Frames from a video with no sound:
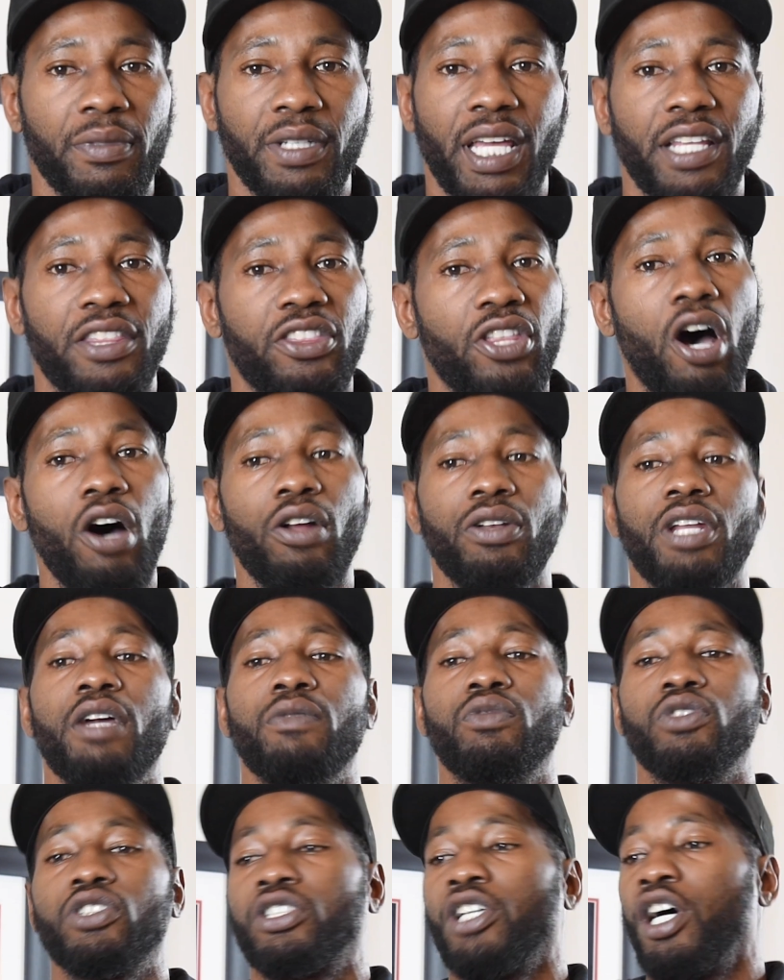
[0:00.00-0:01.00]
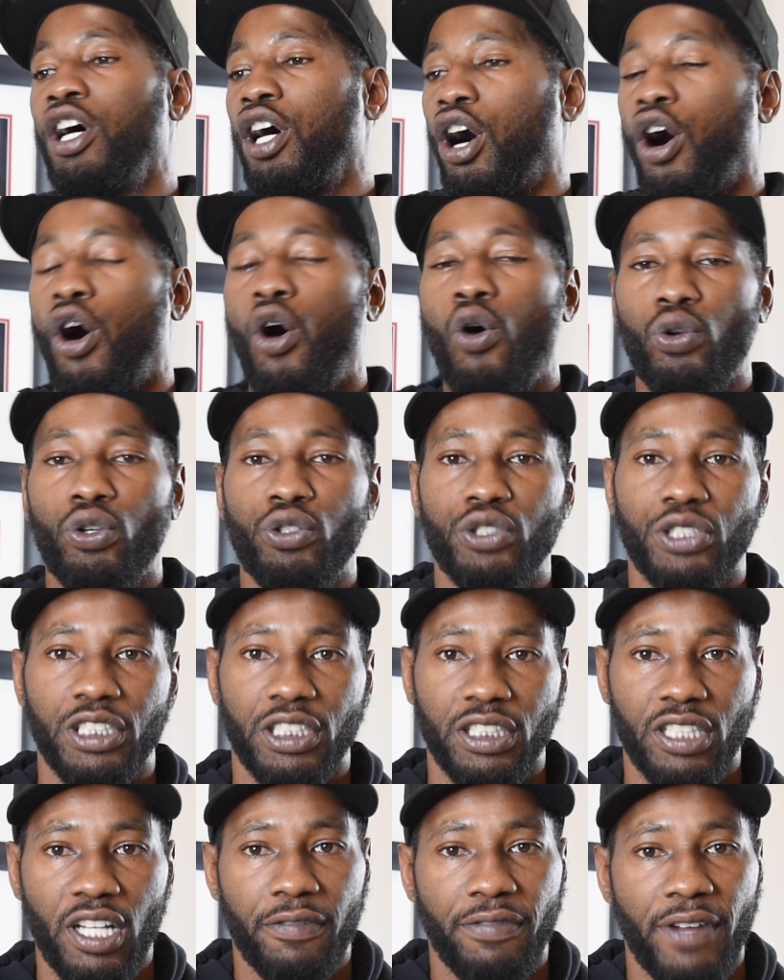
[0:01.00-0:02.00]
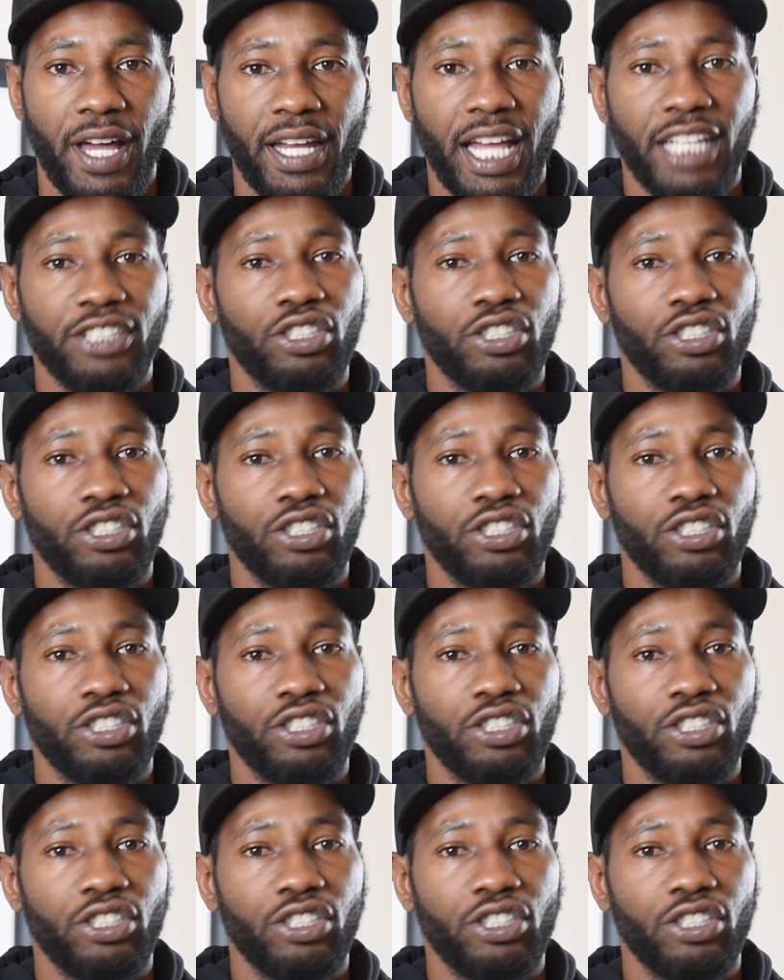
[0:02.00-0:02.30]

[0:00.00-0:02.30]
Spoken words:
They thought it was owners and stuff like that.